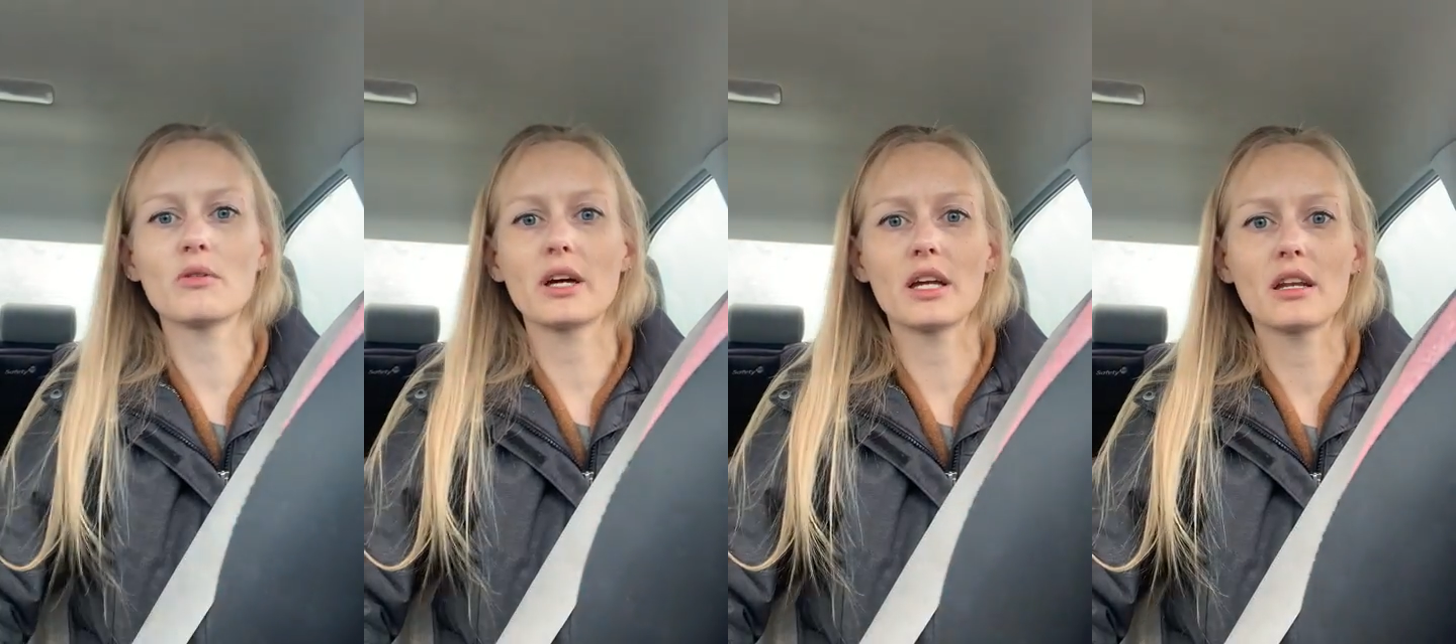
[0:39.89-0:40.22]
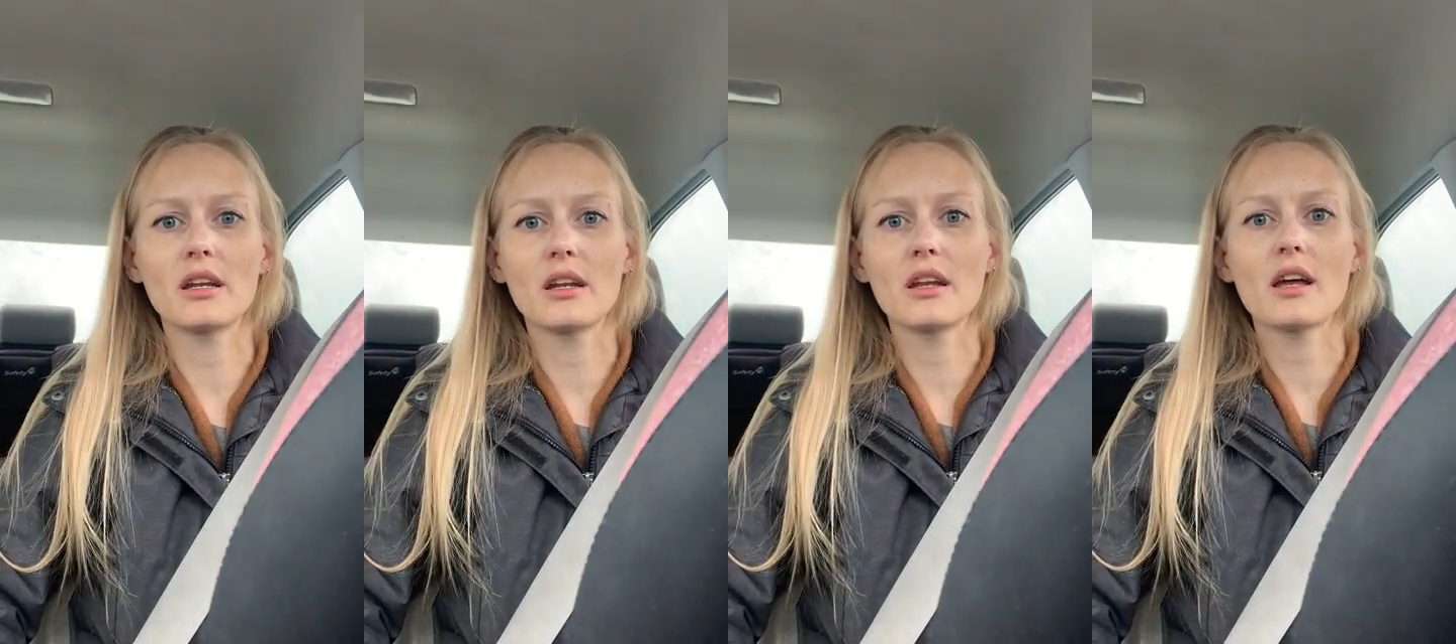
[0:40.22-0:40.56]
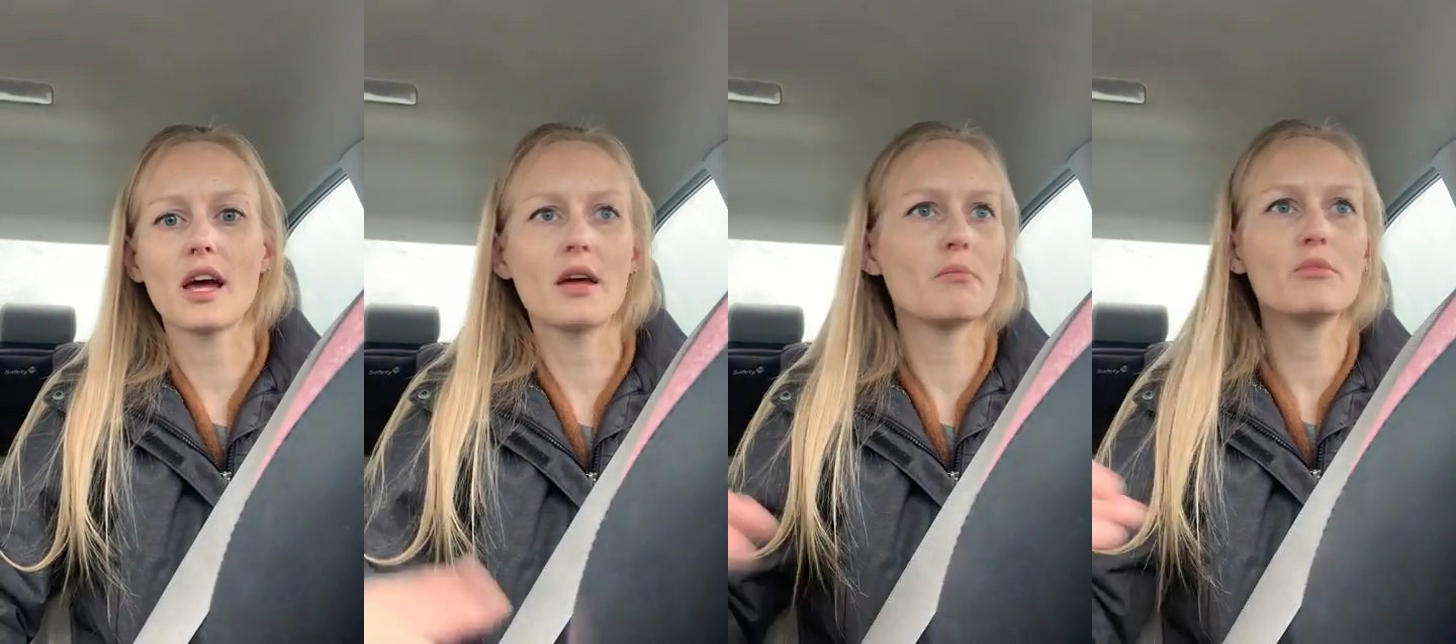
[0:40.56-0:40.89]
it
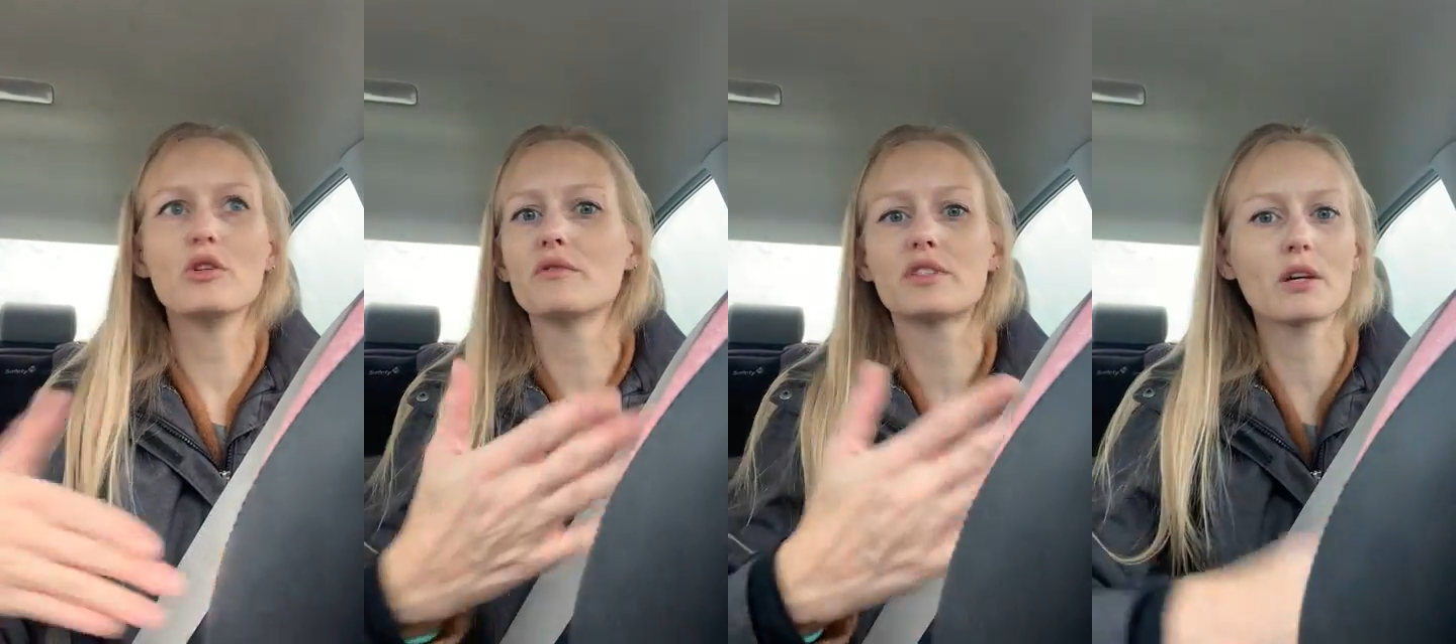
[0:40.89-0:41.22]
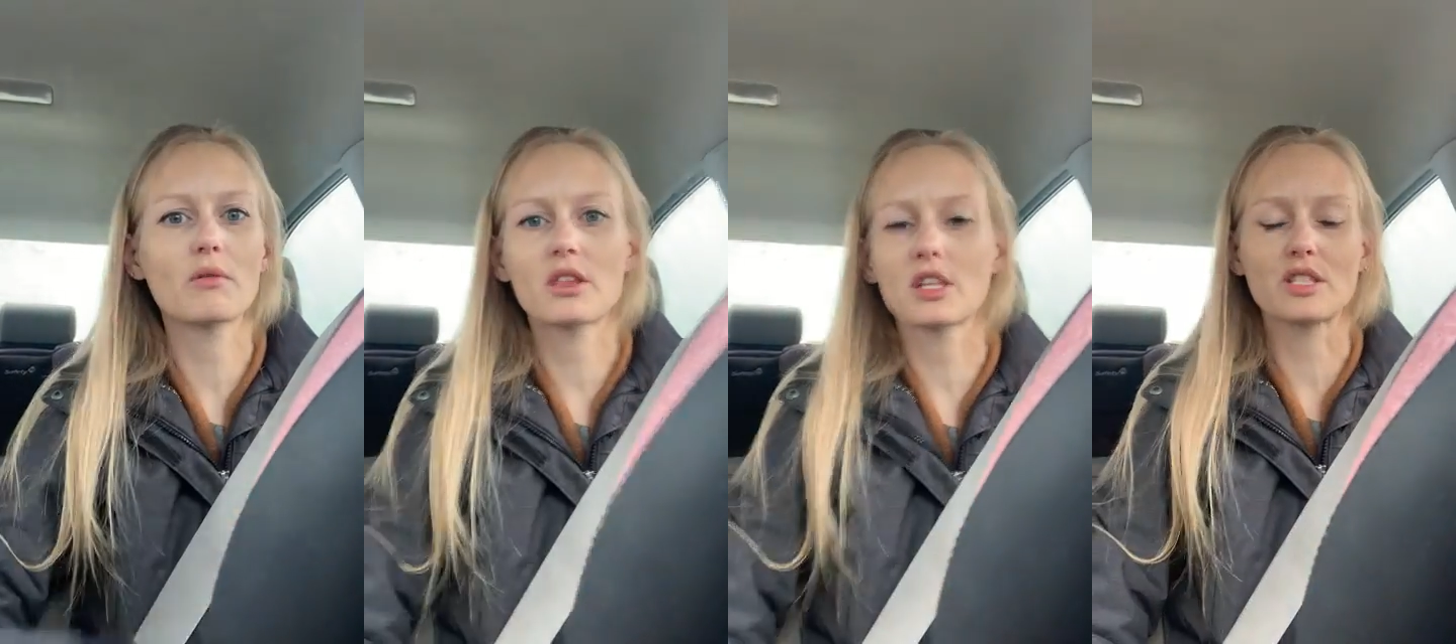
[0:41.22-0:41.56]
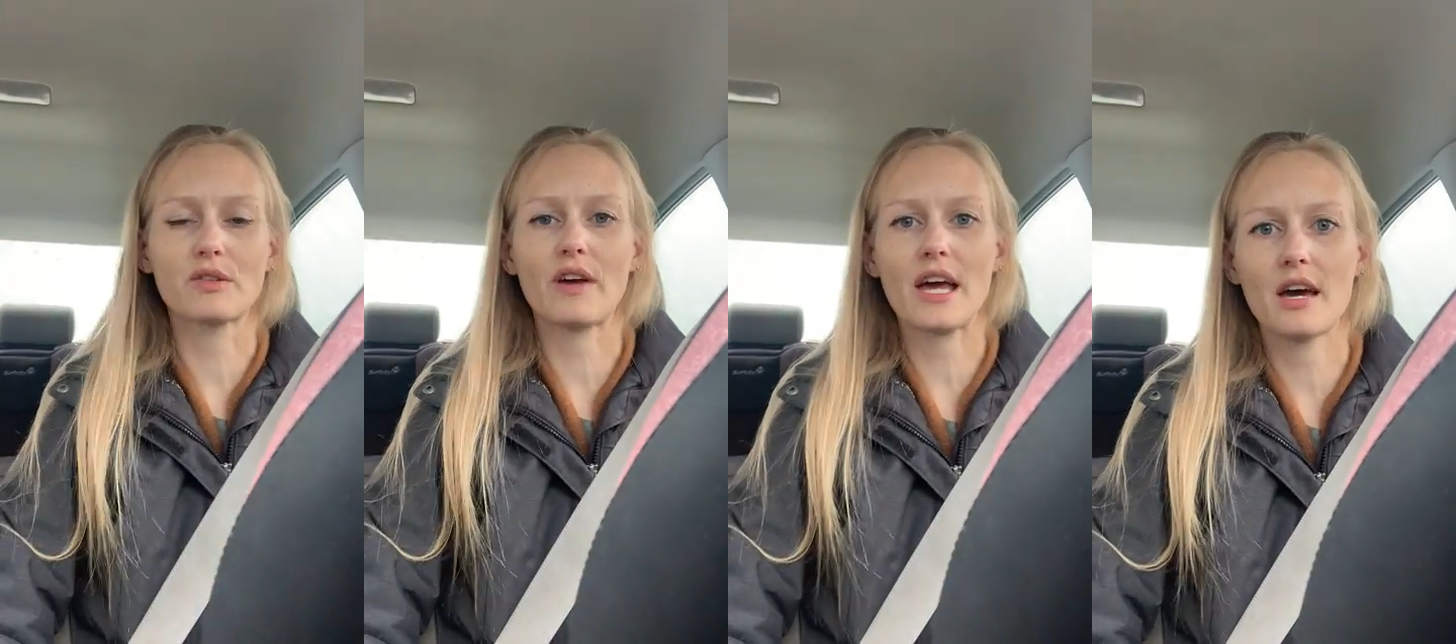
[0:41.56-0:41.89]
and moves it with
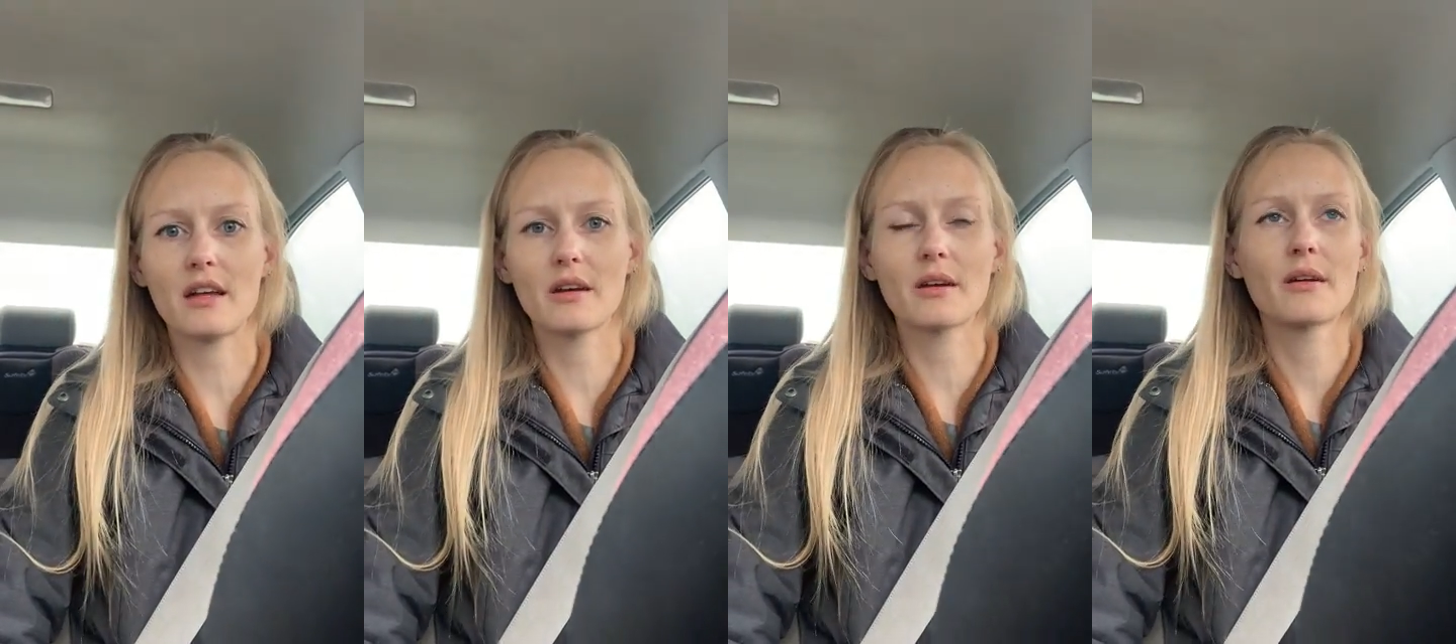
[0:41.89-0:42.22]
his van.